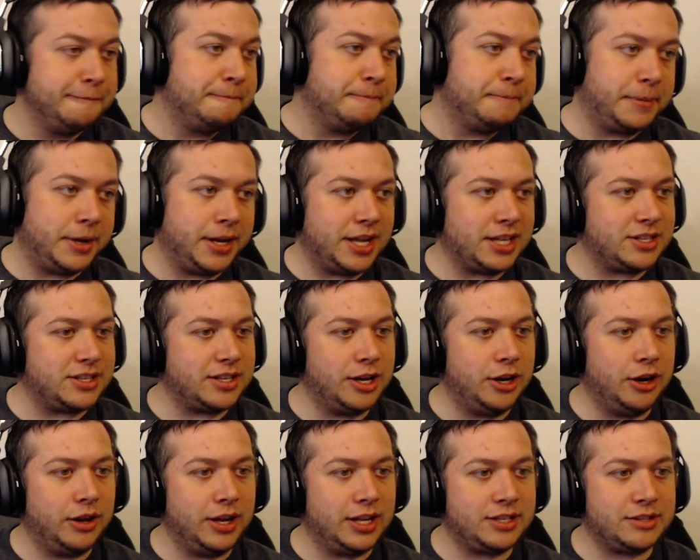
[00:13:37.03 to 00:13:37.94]
But it's, you
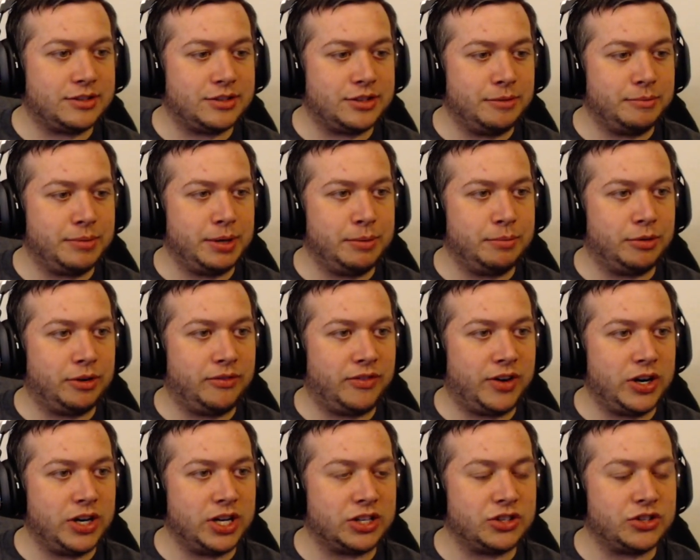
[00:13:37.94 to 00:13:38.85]
know, that's, some people are
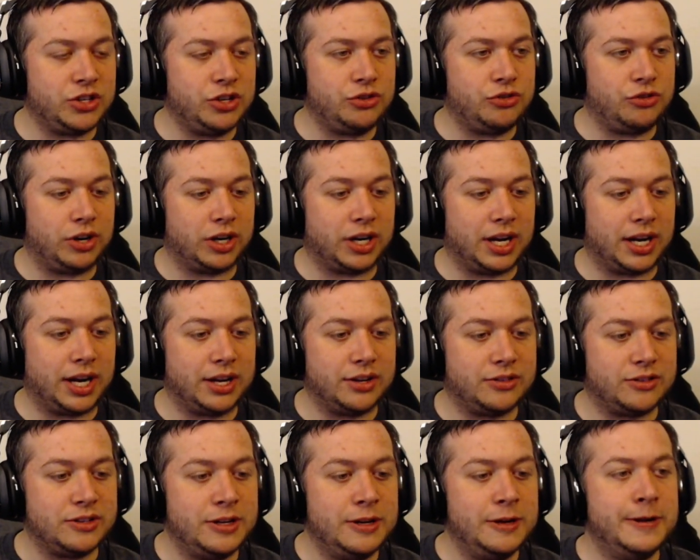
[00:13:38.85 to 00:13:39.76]
very eccentric, I guess.